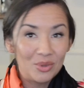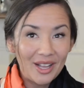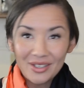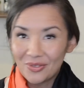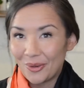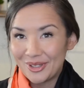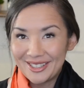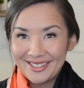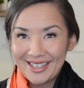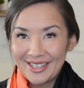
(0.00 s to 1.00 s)

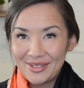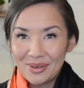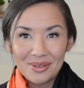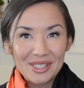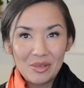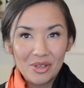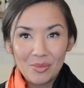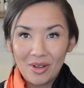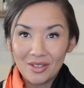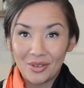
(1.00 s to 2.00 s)
blindfolded and you don't see where the
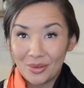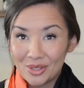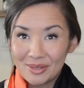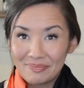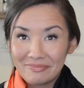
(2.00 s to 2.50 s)
ball goes.